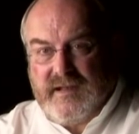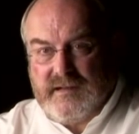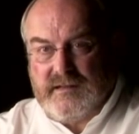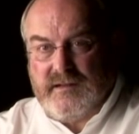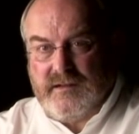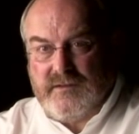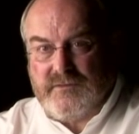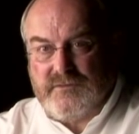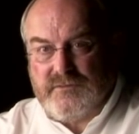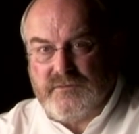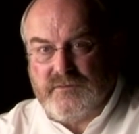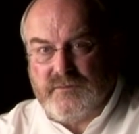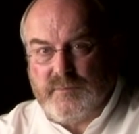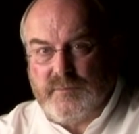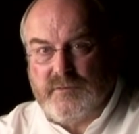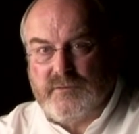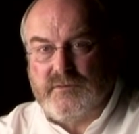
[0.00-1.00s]
analyze,
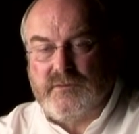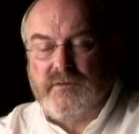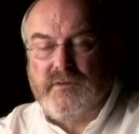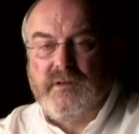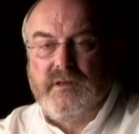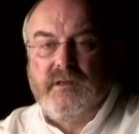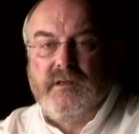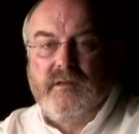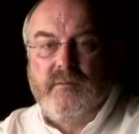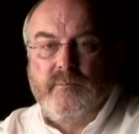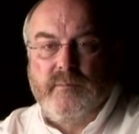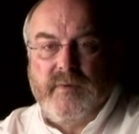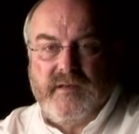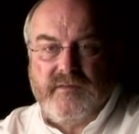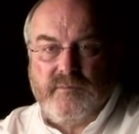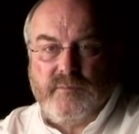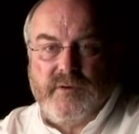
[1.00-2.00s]
respond.
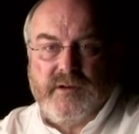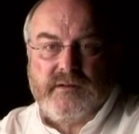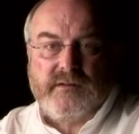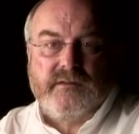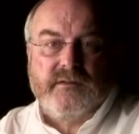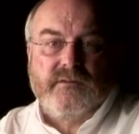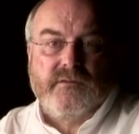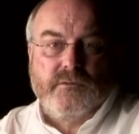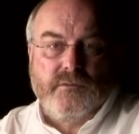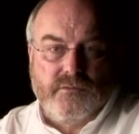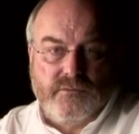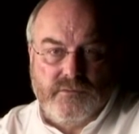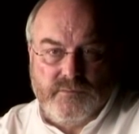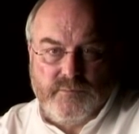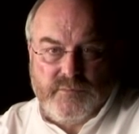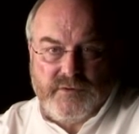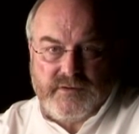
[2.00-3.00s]
Best practice or
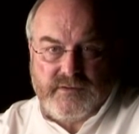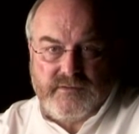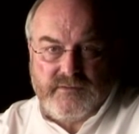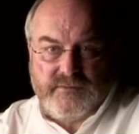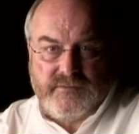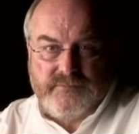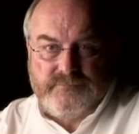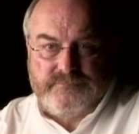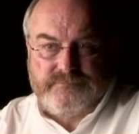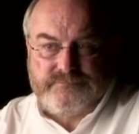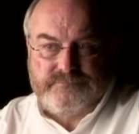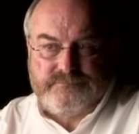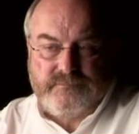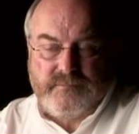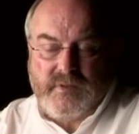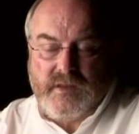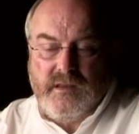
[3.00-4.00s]
good practice.
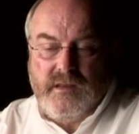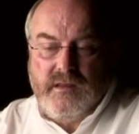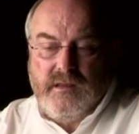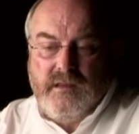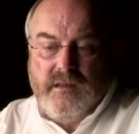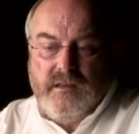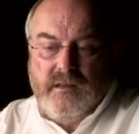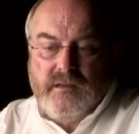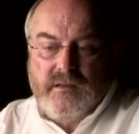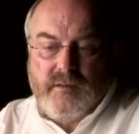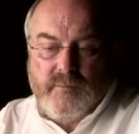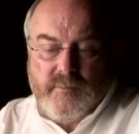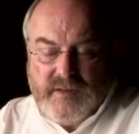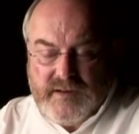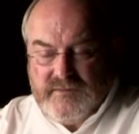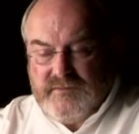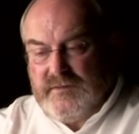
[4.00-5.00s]

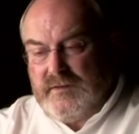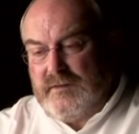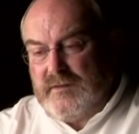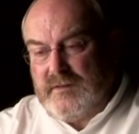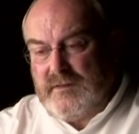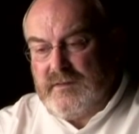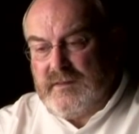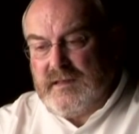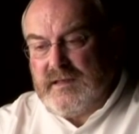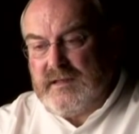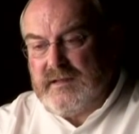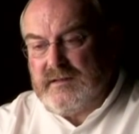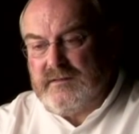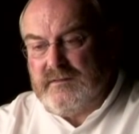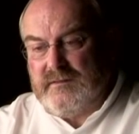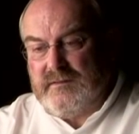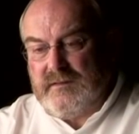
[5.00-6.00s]
Complexity, on the other
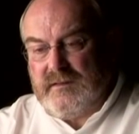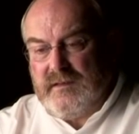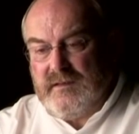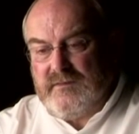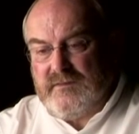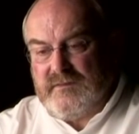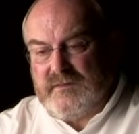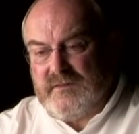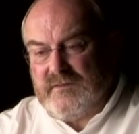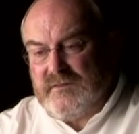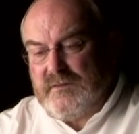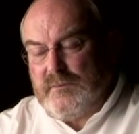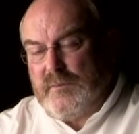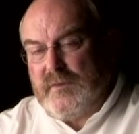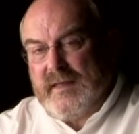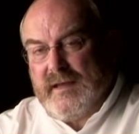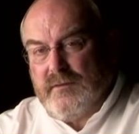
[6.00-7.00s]
hand, is a
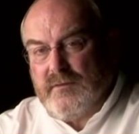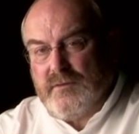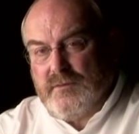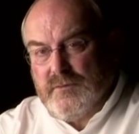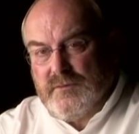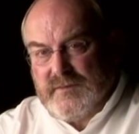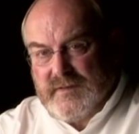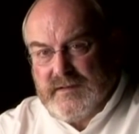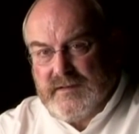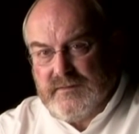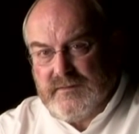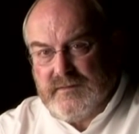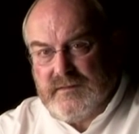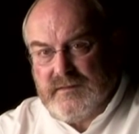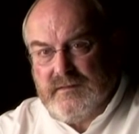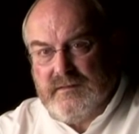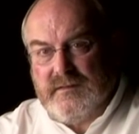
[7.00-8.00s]
system without
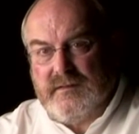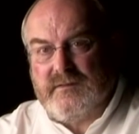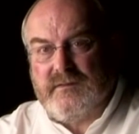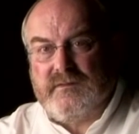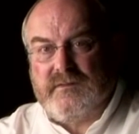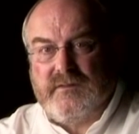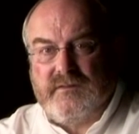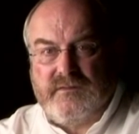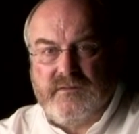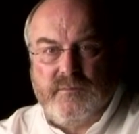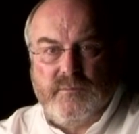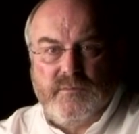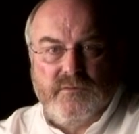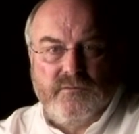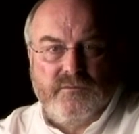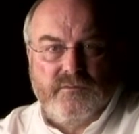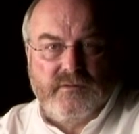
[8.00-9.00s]
causality. It's a
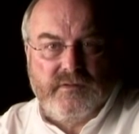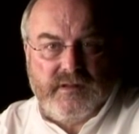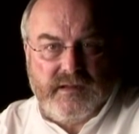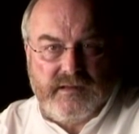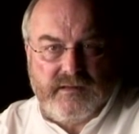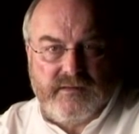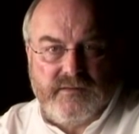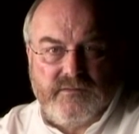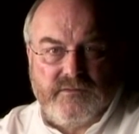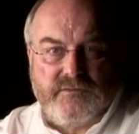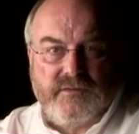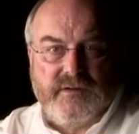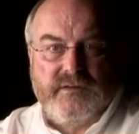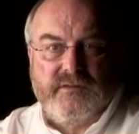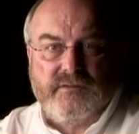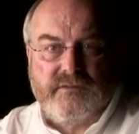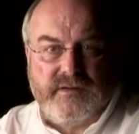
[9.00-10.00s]
system of like
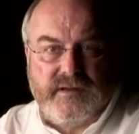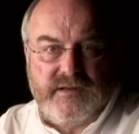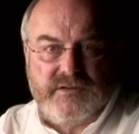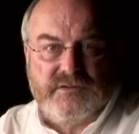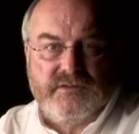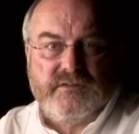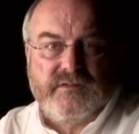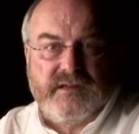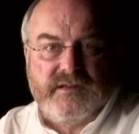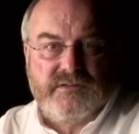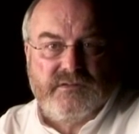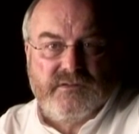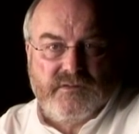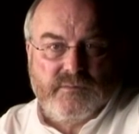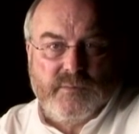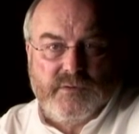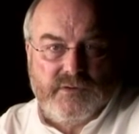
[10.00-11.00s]
constraints on agents.
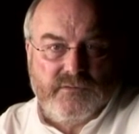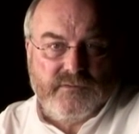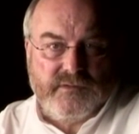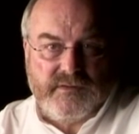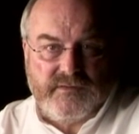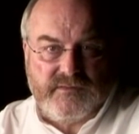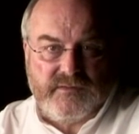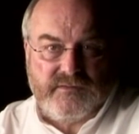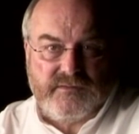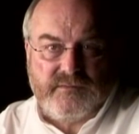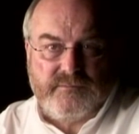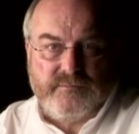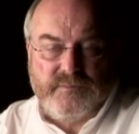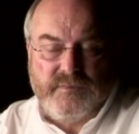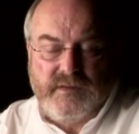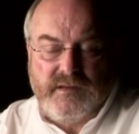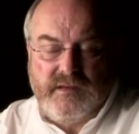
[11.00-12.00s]
Agents modify the system.